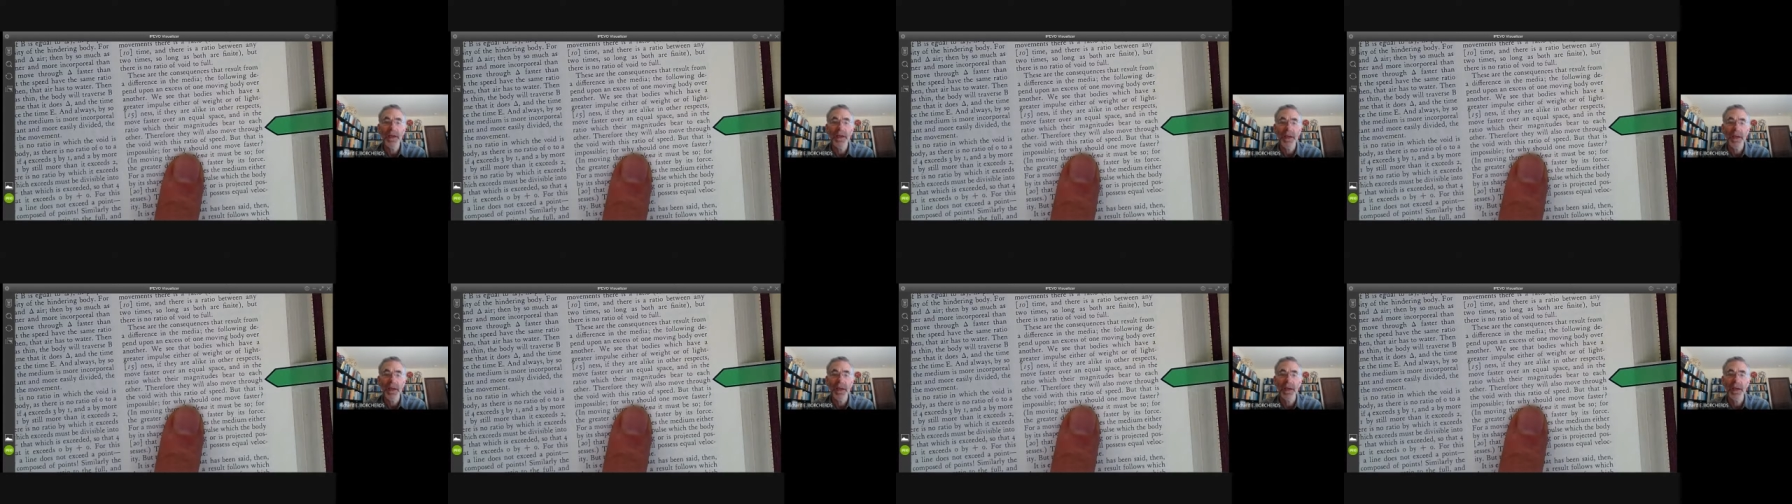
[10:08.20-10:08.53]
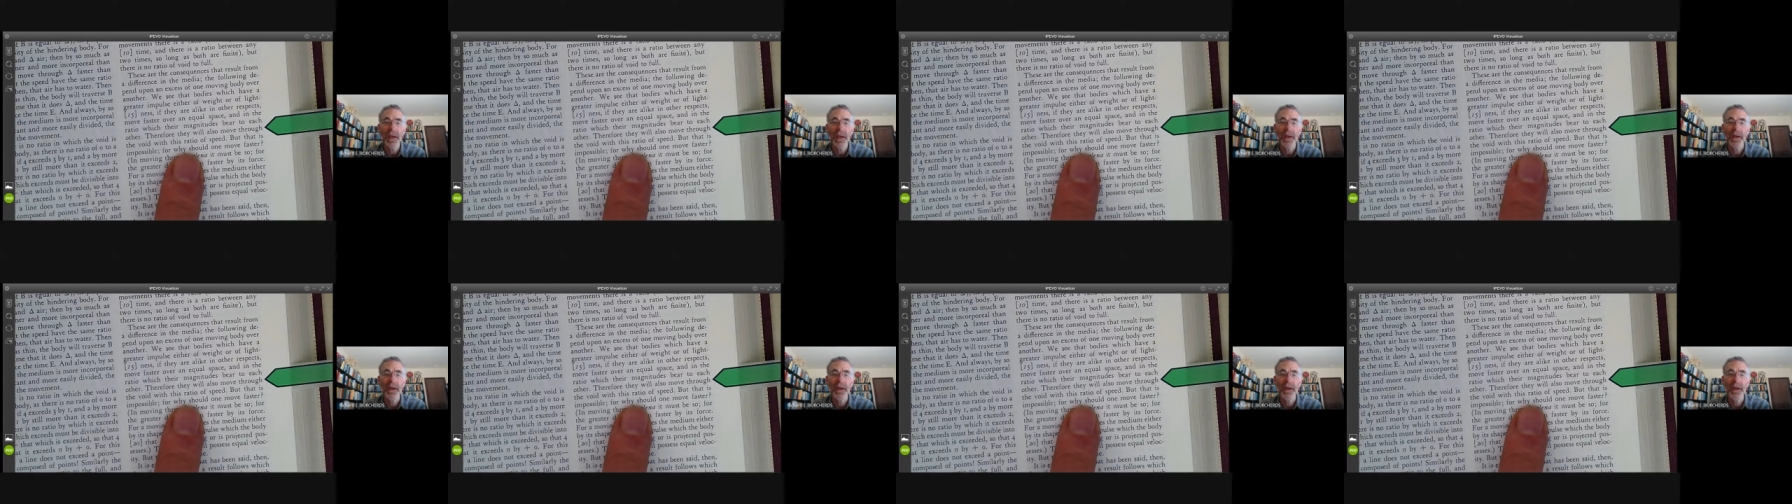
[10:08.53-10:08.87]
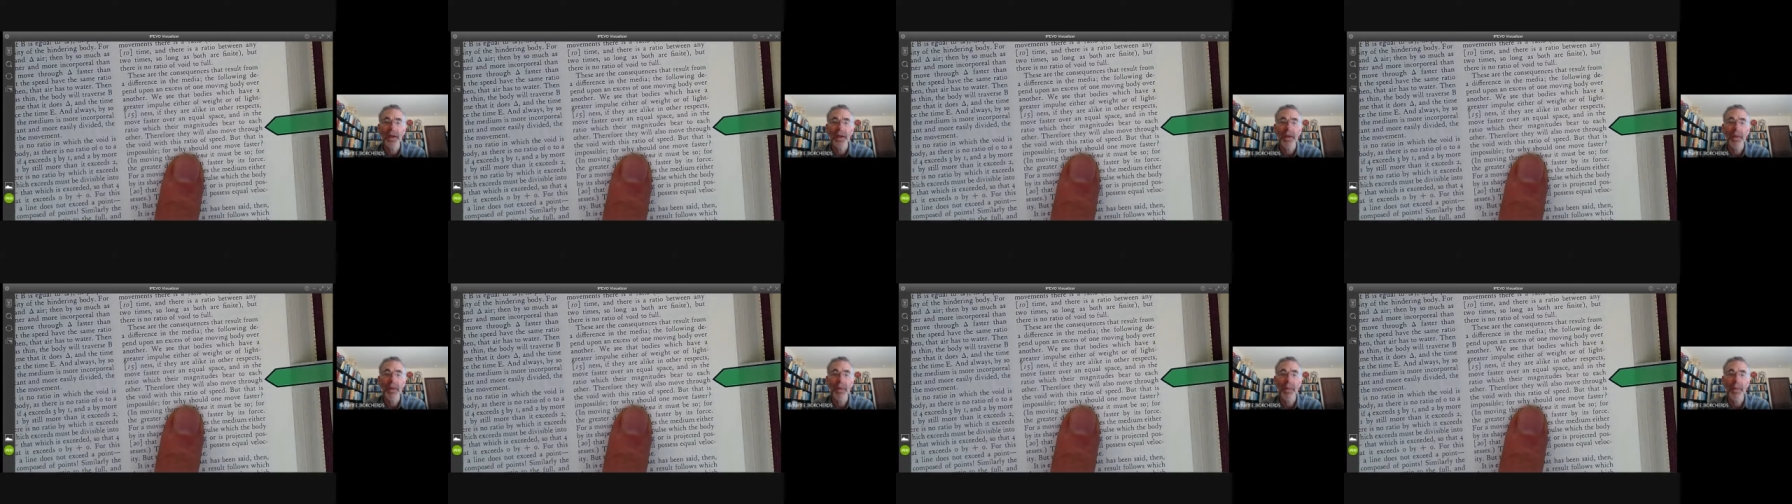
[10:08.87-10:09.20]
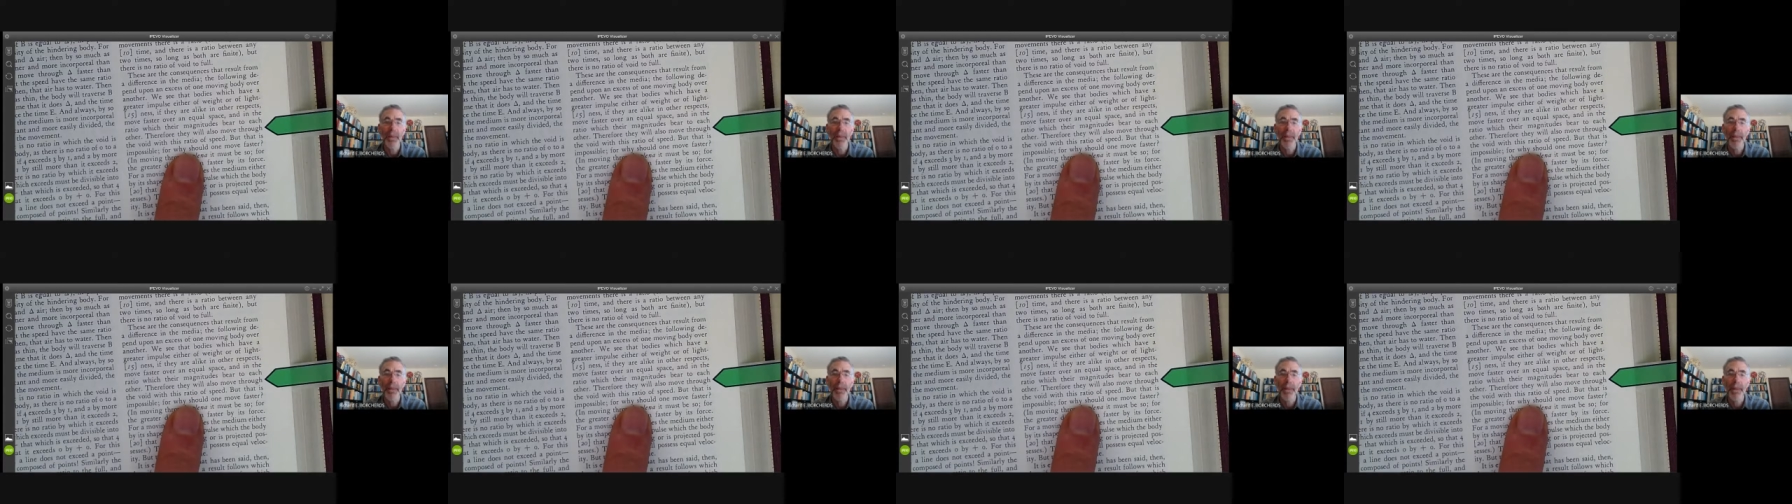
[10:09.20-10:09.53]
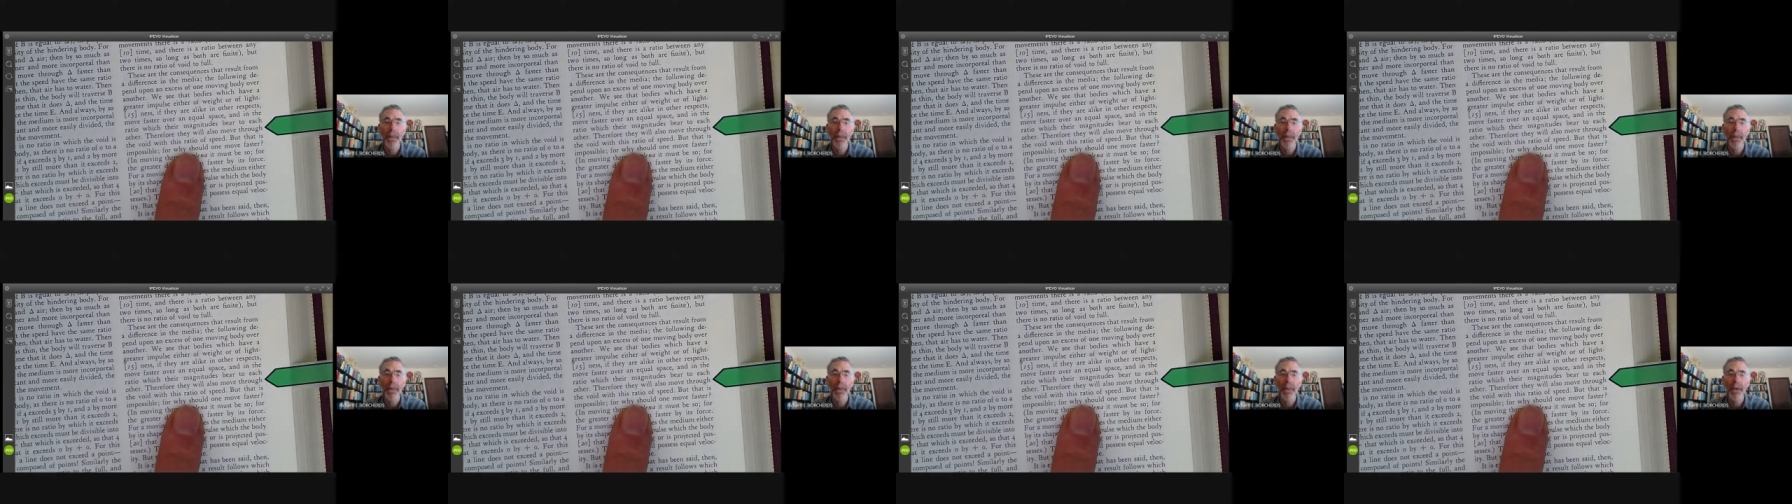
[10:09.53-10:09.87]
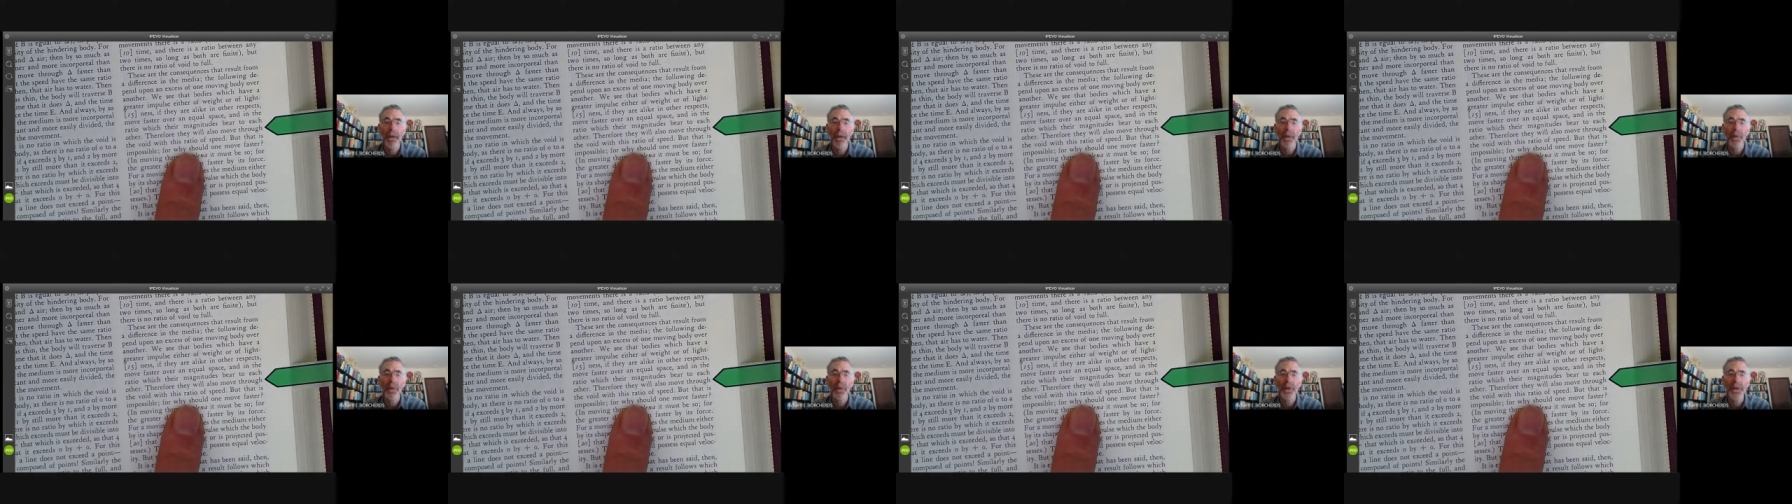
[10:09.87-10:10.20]
here,
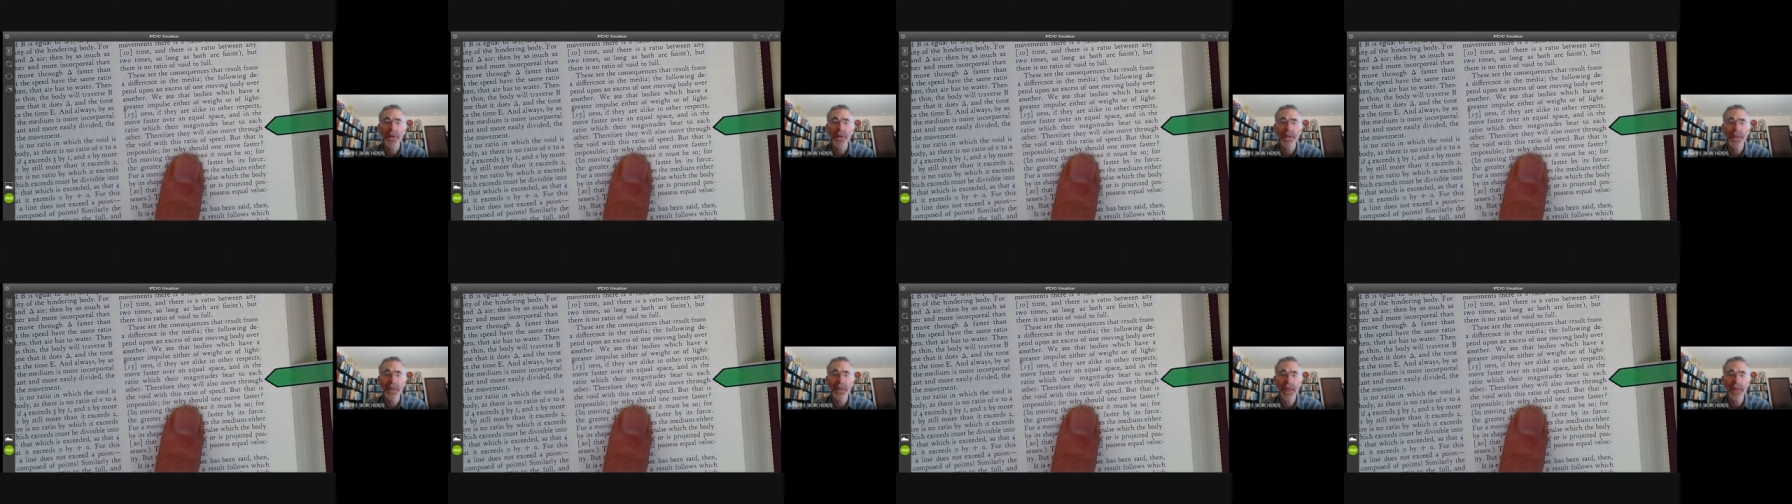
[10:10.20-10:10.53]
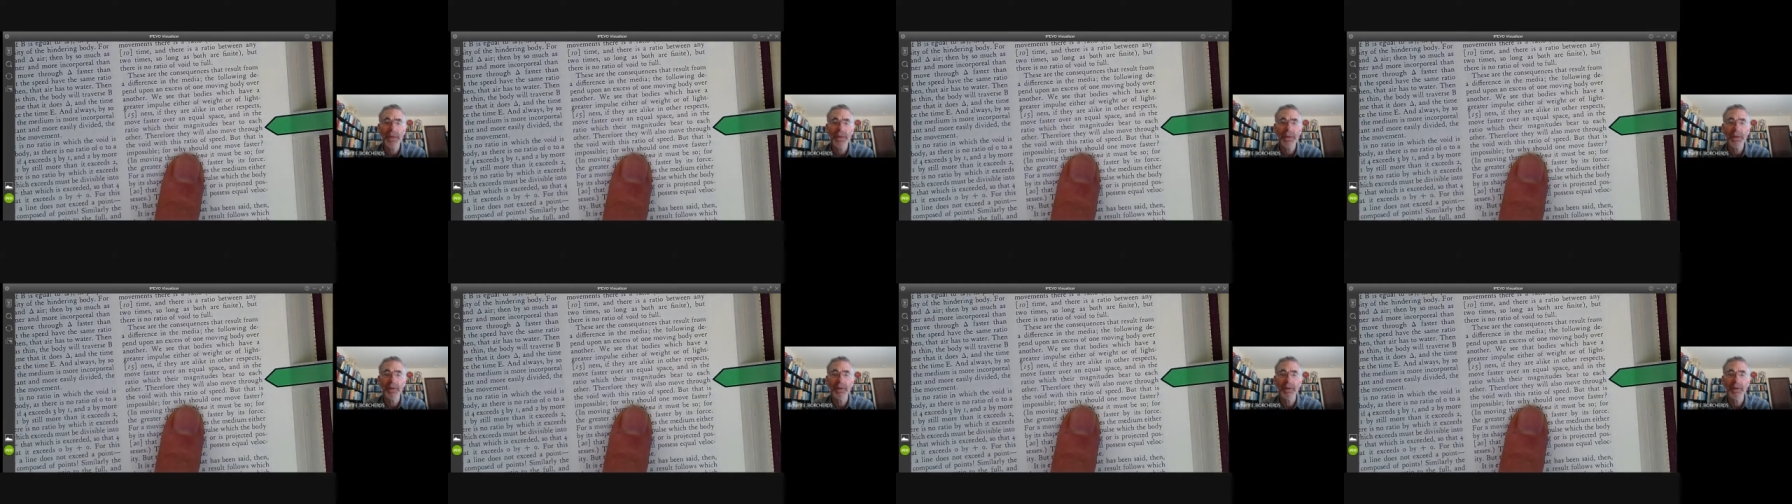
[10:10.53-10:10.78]
what he seems